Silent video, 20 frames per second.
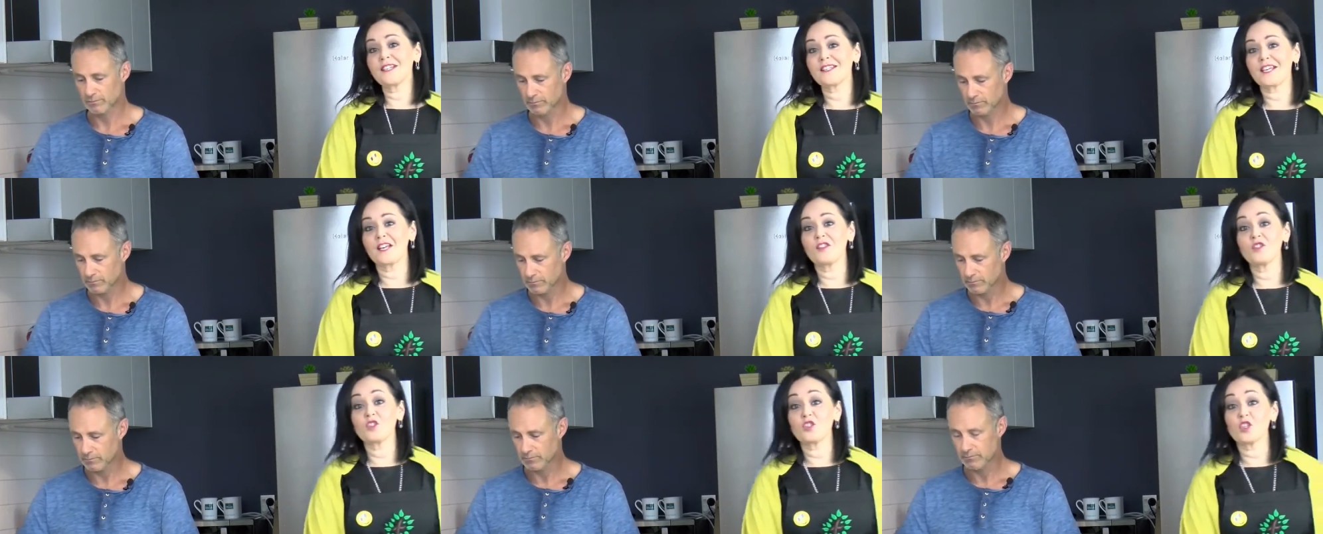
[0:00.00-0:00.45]

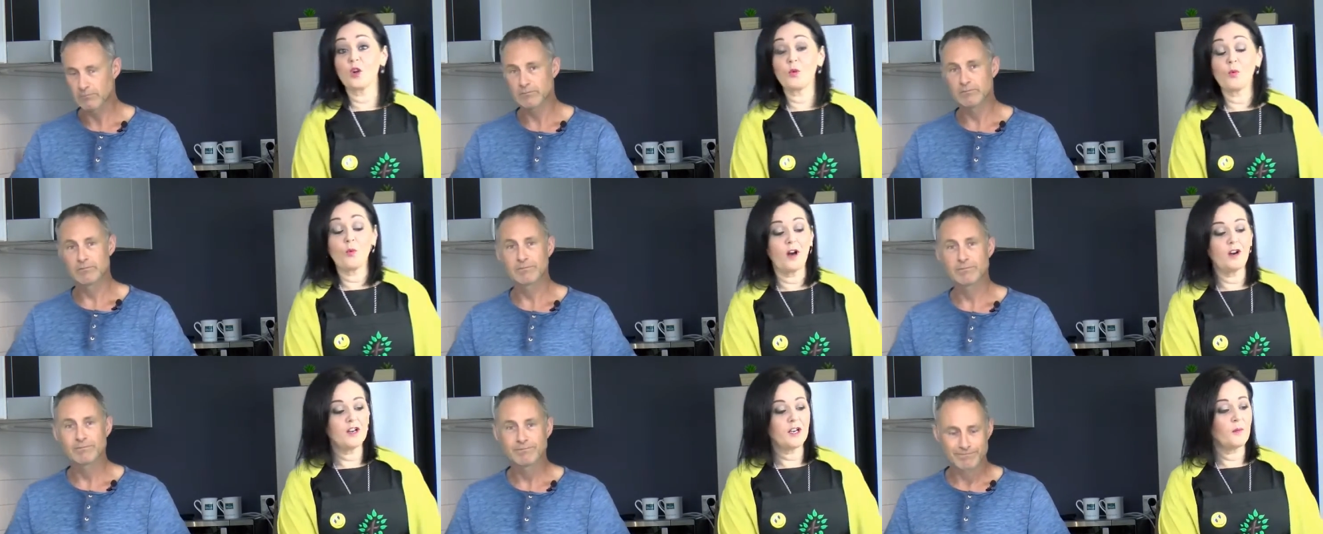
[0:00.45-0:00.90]
Speaker 1: us in the
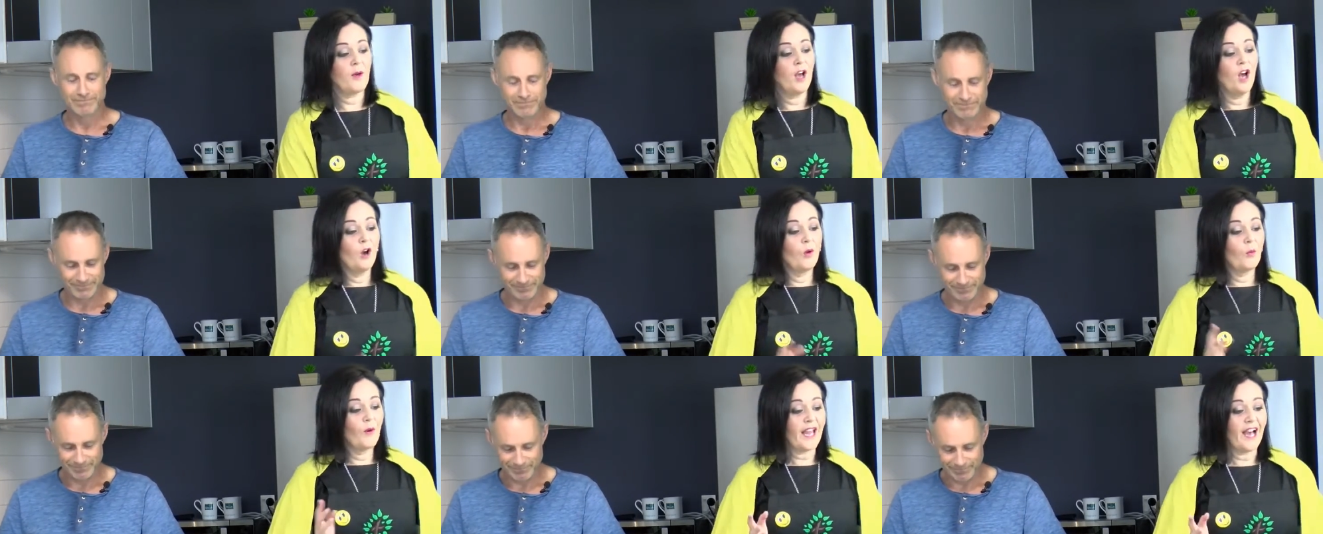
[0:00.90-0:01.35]
show, welcome.
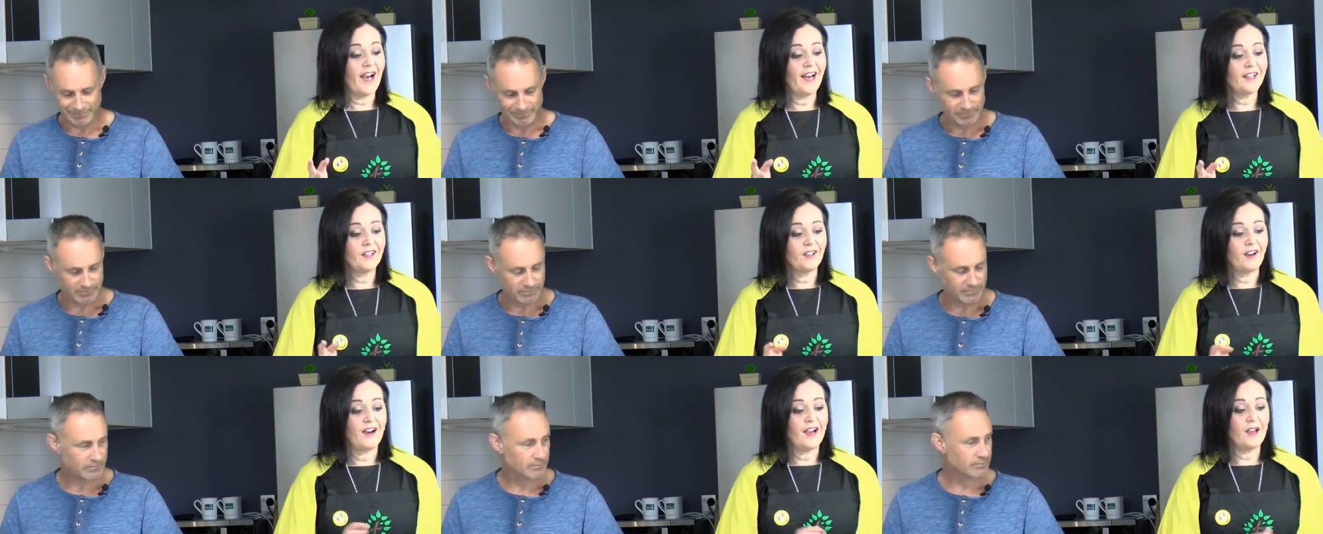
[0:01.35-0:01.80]
We
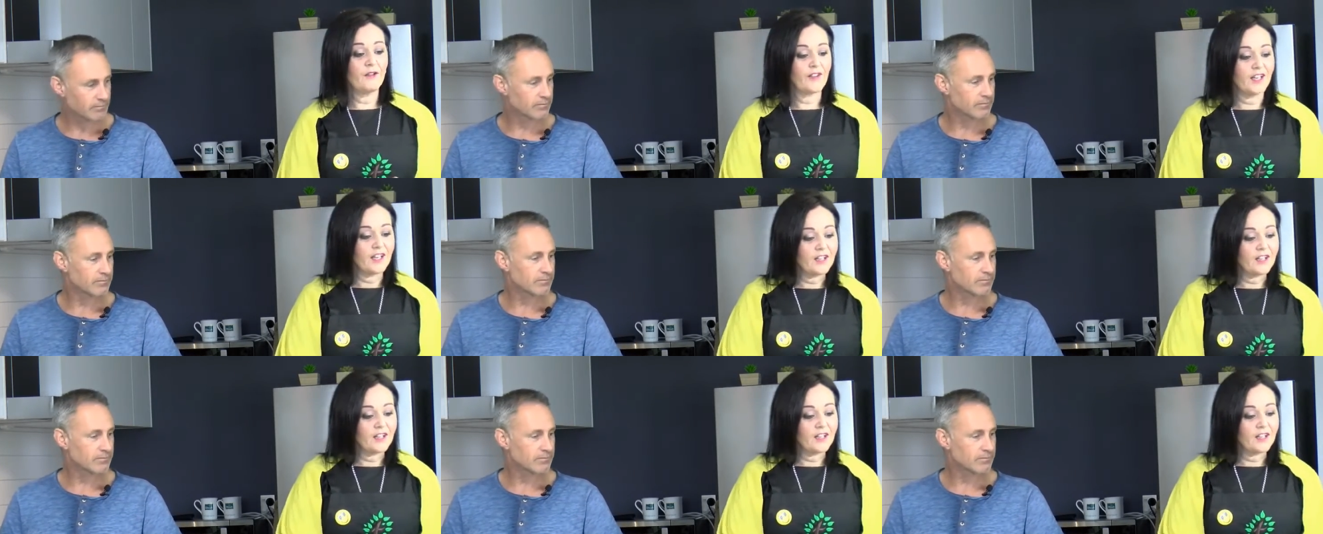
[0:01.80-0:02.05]
are live,